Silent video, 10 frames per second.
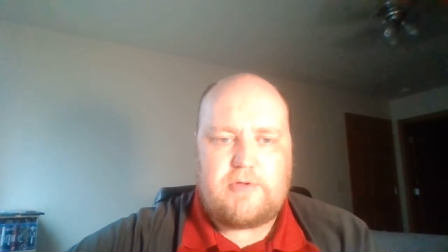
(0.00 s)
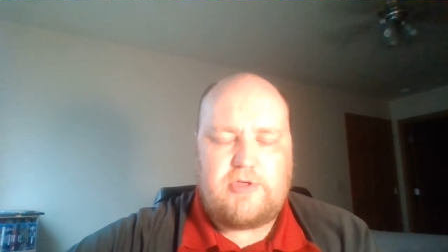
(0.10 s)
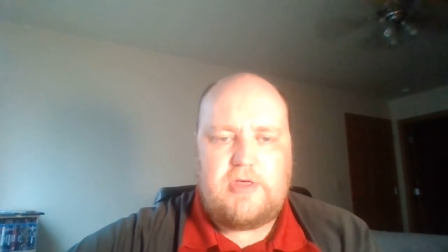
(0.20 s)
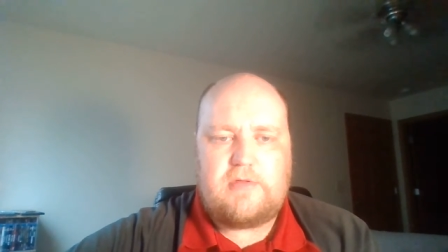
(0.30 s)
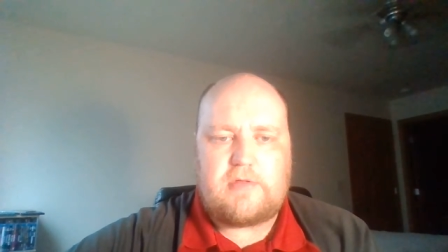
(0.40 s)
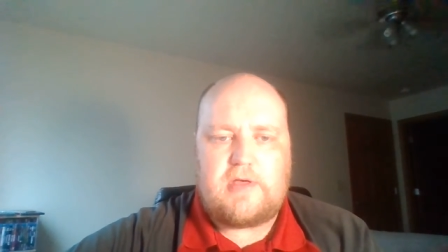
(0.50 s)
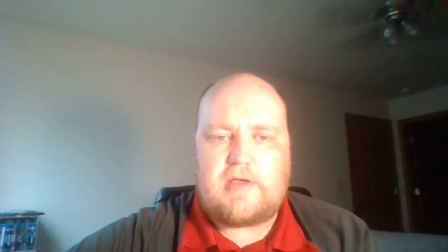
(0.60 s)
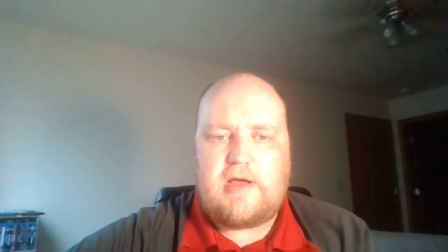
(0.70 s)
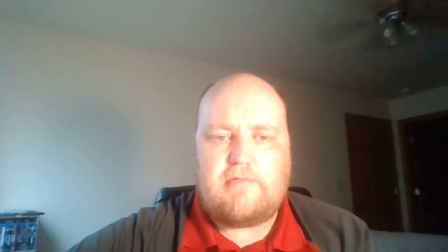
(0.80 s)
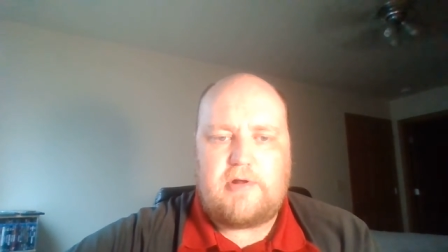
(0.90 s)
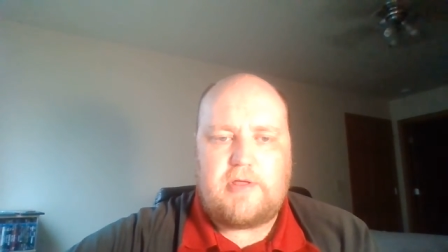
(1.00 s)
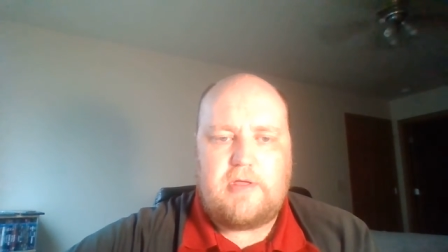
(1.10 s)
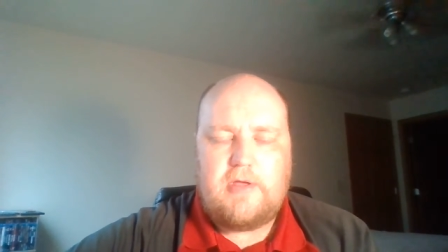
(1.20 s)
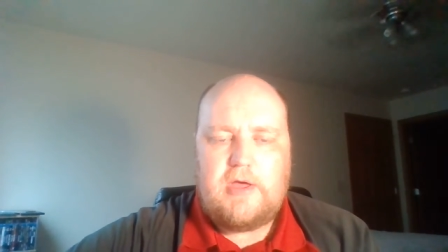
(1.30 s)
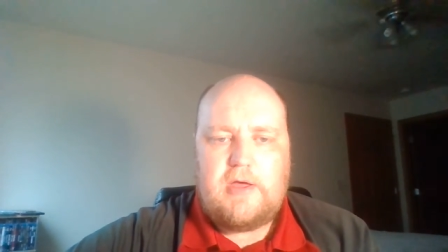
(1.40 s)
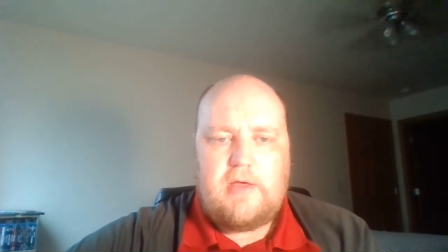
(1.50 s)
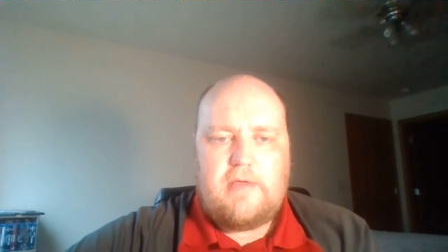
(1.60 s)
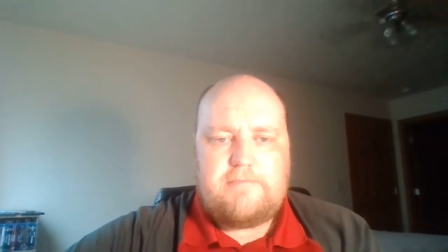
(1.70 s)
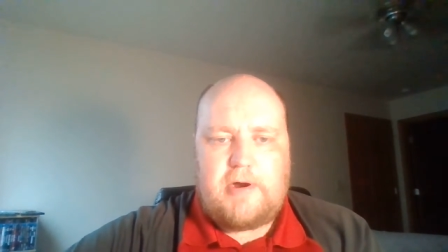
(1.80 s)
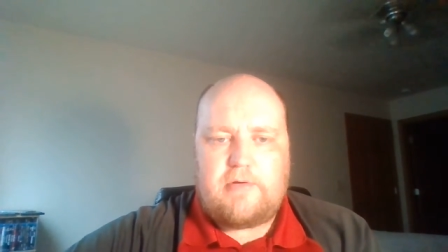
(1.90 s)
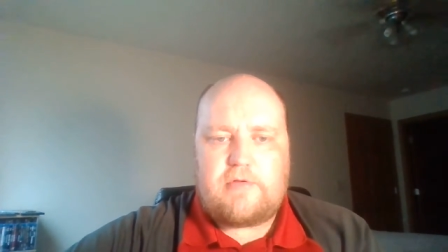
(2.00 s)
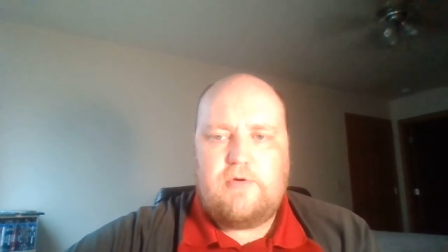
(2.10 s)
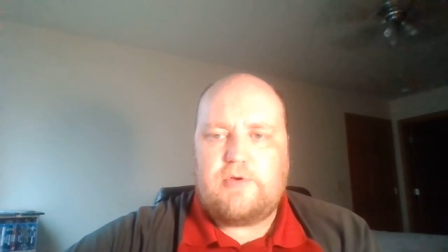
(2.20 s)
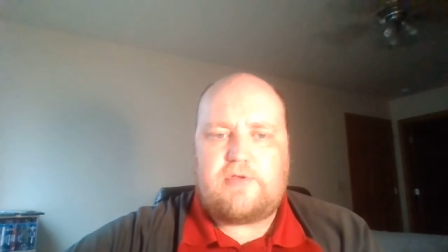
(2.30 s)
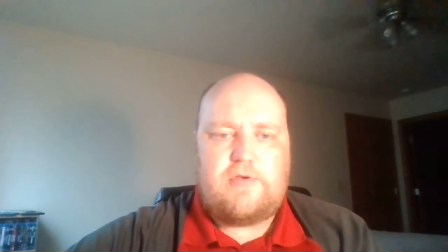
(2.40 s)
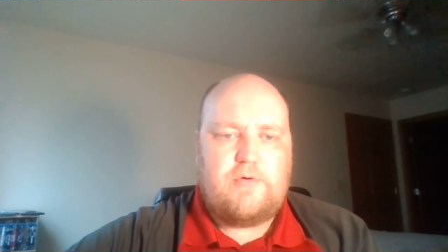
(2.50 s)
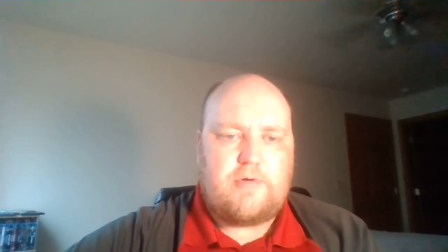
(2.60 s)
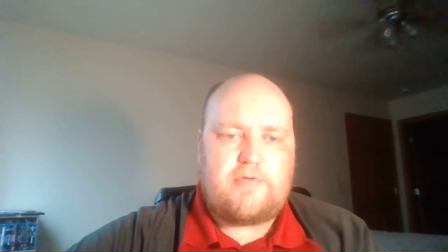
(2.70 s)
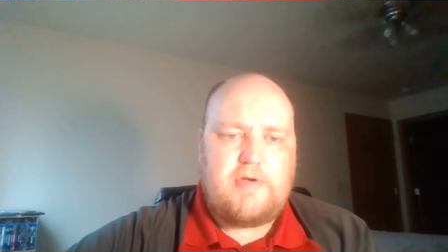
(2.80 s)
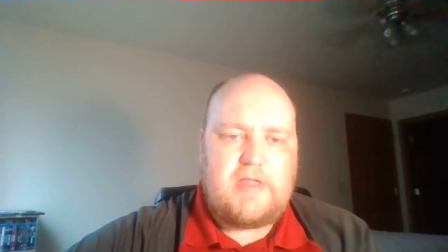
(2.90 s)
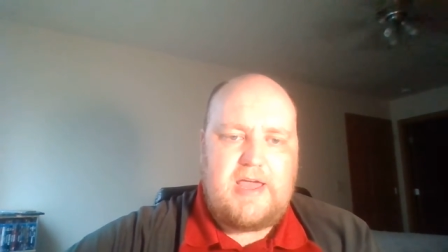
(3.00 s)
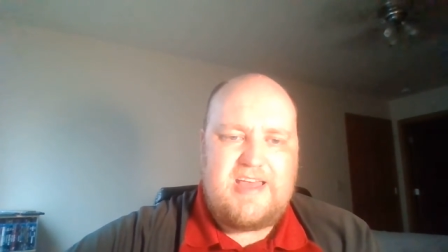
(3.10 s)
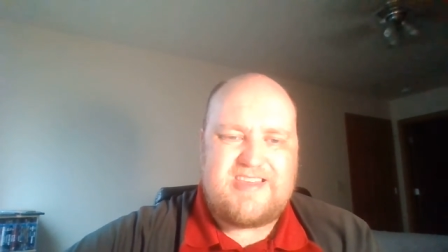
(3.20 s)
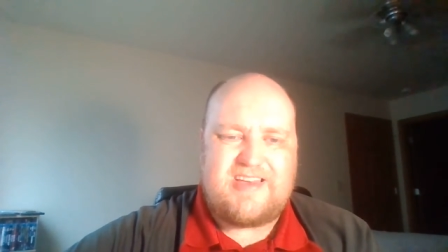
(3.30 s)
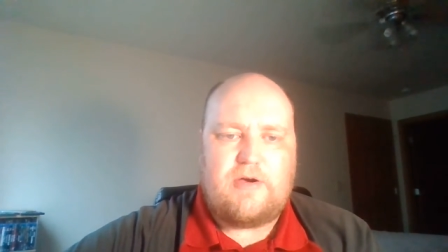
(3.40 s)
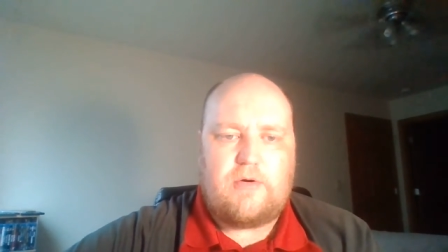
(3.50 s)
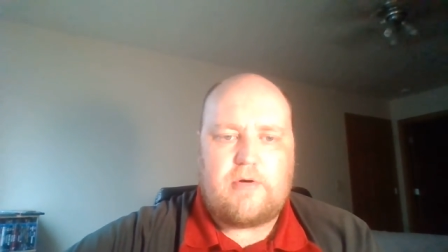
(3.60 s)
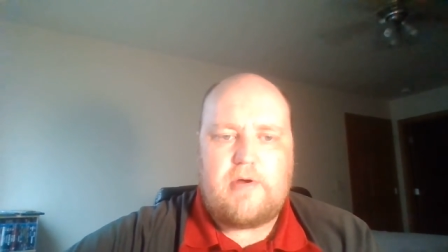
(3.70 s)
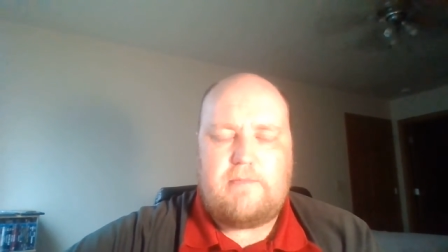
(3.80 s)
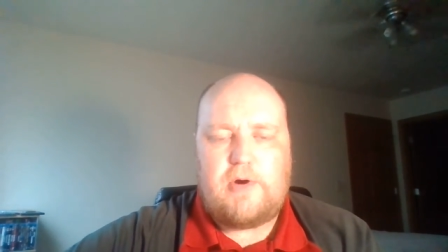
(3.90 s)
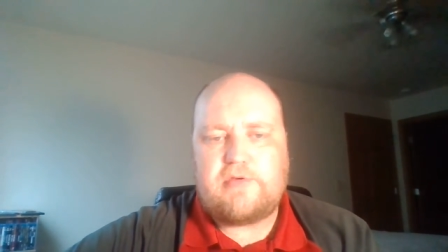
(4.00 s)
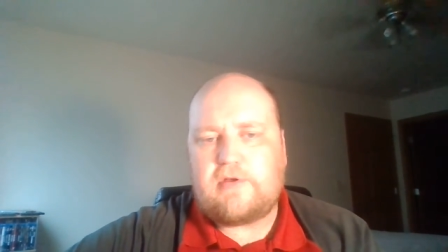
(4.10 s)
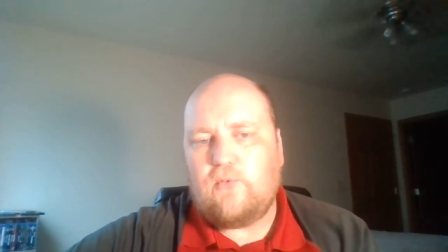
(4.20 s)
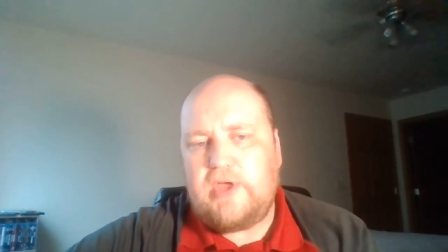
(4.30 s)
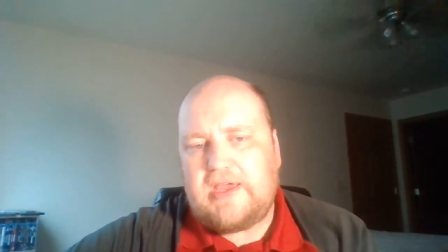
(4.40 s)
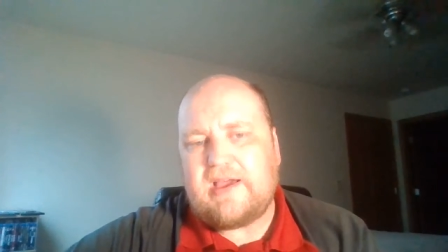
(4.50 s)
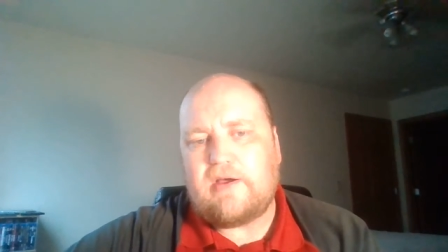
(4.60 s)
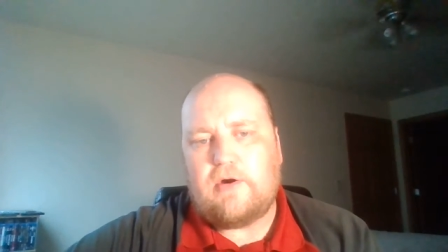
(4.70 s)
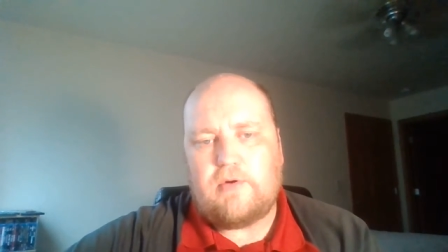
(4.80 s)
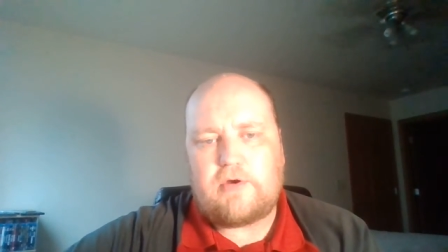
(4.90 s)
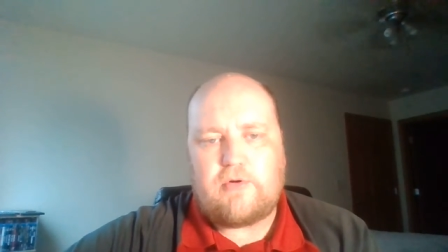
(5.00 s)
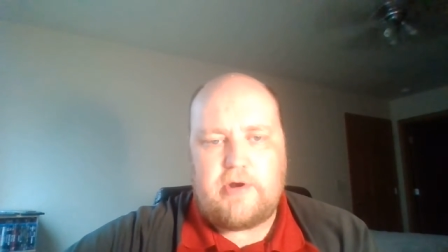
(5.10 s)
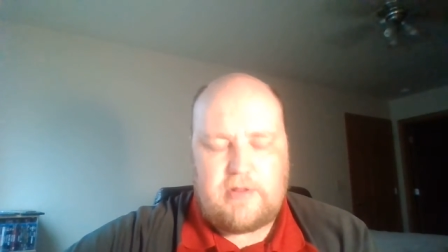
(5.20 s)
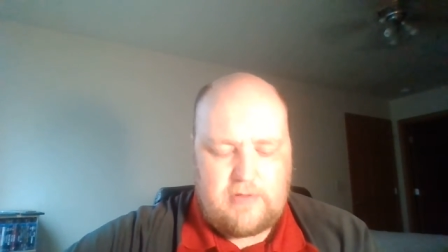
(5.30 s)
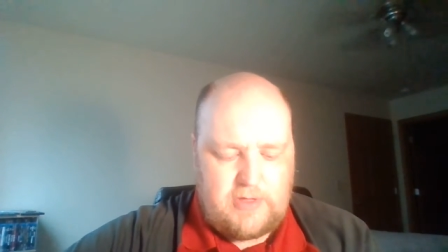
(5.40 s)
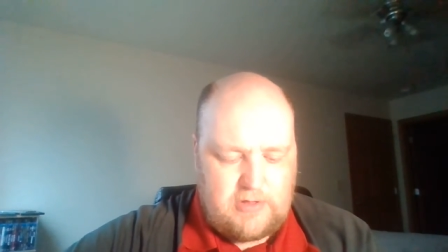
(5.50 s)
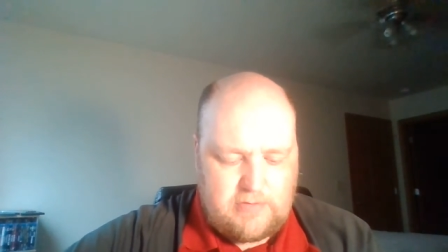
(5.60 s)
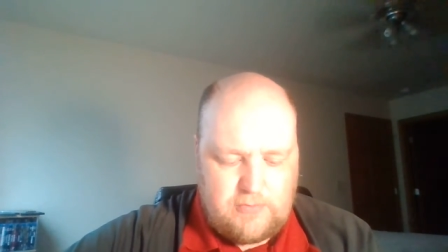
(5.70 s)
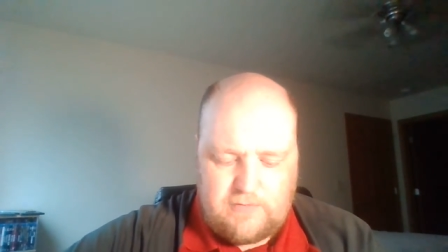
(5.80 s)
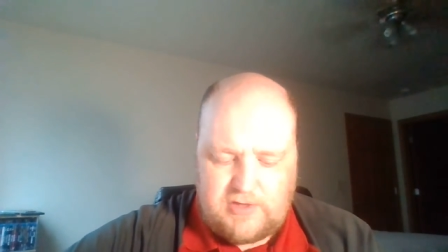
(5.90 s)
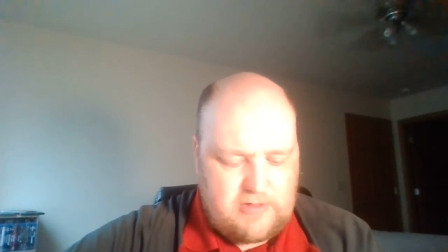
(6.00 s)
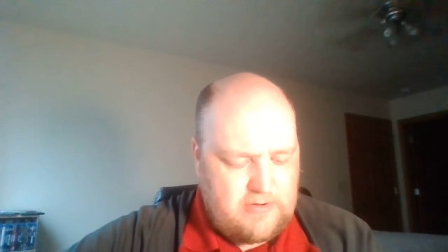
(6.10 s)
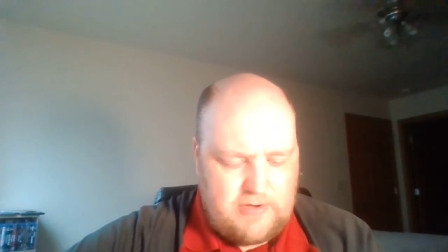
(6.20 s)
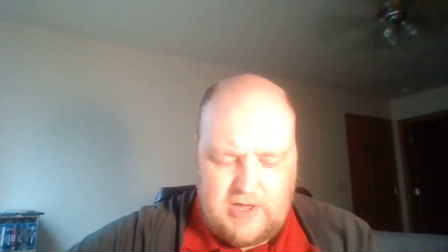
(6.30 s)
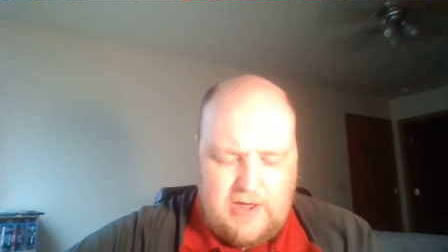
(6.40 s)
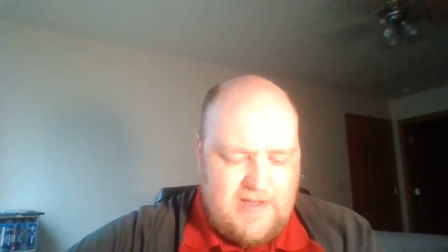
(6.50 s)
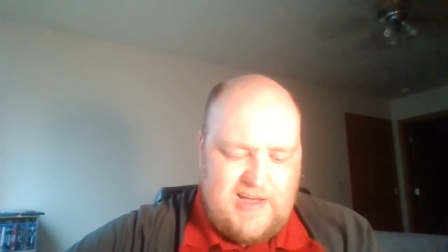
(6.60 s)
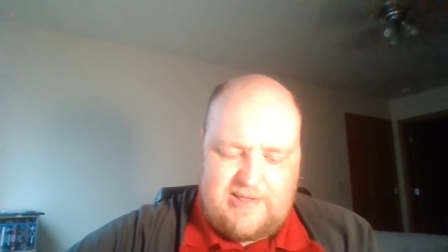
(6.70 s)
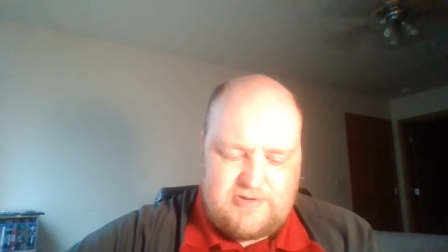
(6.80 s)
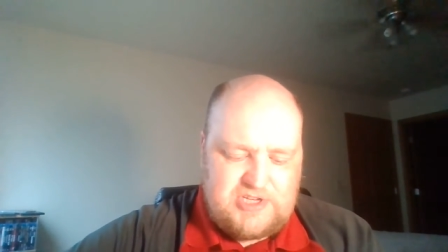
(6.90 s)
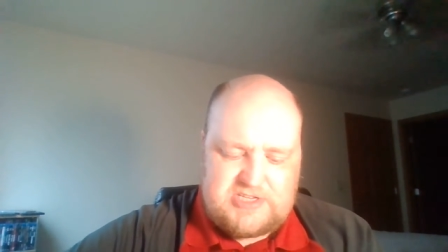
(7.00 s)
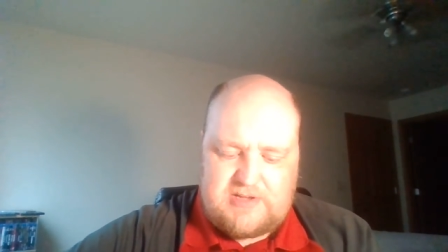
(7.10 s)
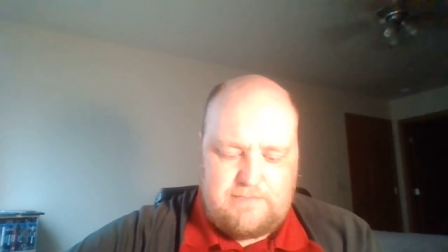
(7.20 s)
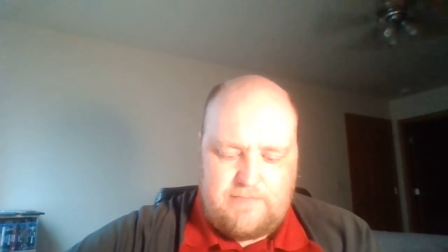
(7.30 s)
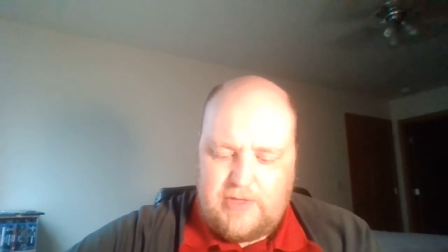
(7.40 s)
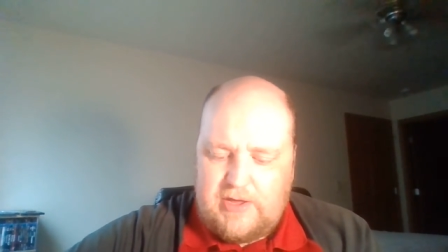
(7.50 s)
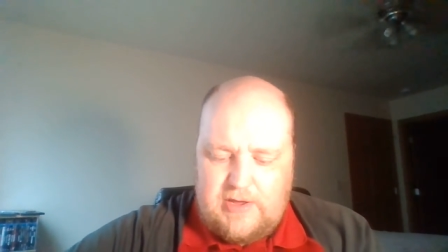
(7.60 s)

Well, Jesus, that guy really part two was two or three days ago, or most a week ago, according to these movies. So yeah, there's just some.